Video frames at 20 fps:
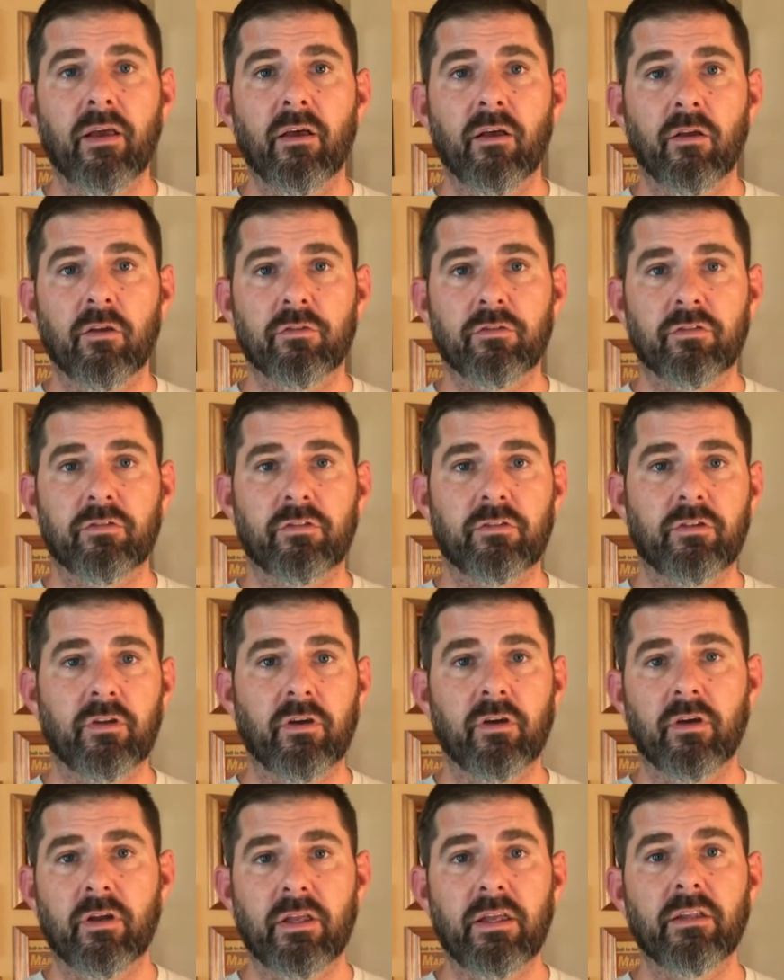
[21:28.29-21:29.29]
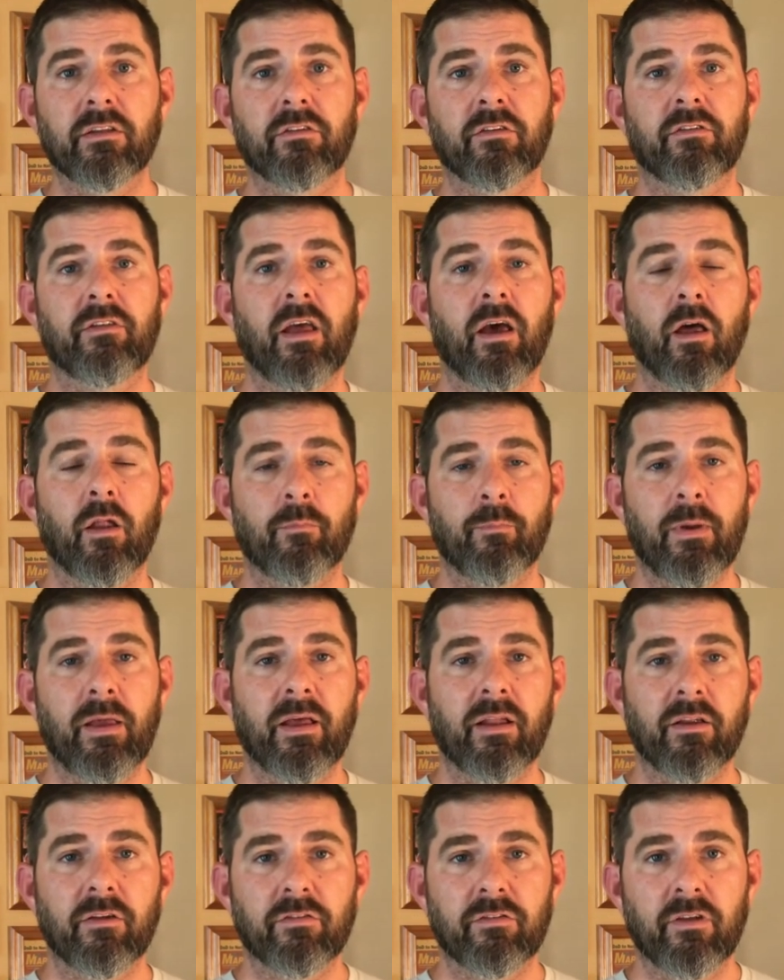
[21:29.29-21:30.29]
else to get to Todd
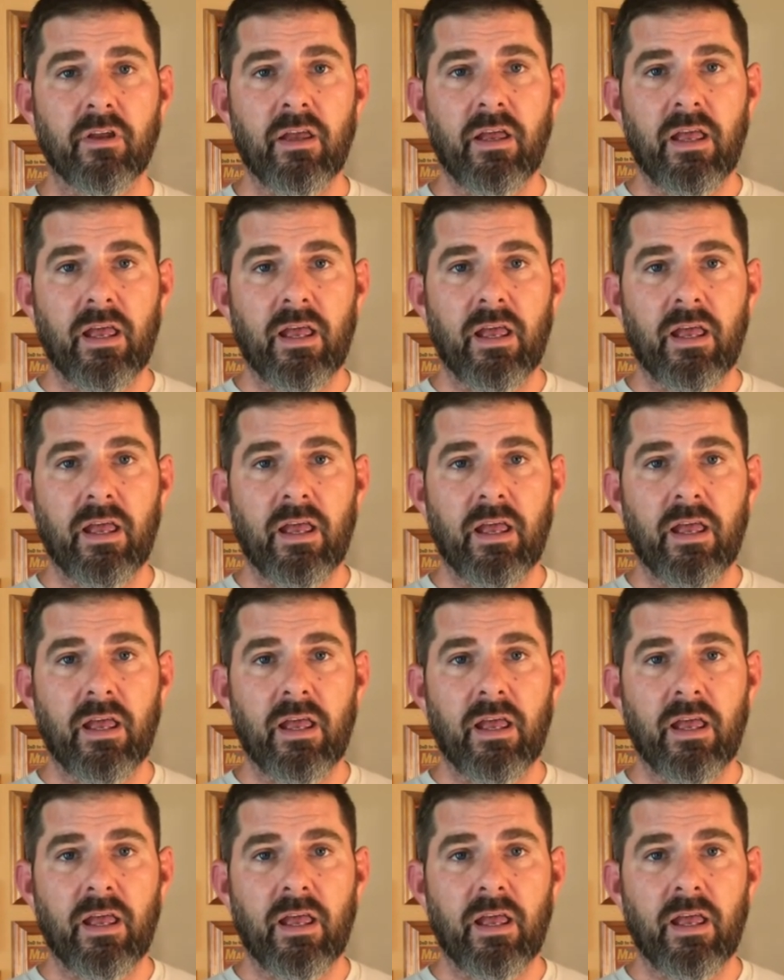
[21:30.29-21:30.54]
Bannis.